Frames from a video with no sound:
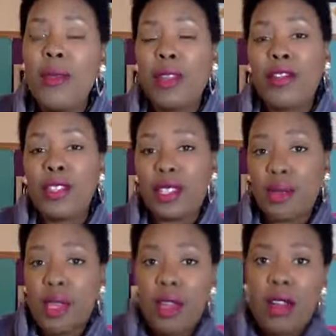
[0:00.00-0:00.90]
but if it's
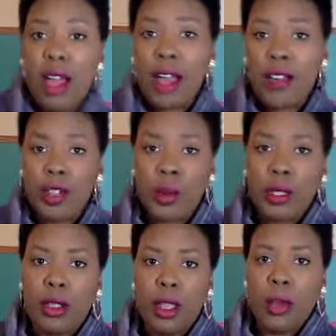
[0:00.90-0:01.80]
something you're not
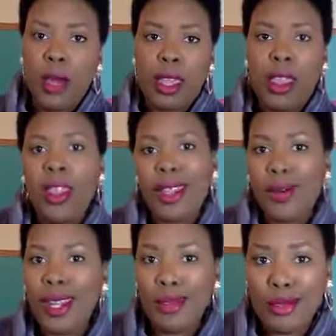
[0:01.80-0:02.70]
comfortable with, then
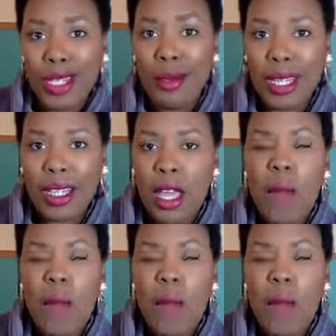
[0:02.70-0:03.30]
we don't do it.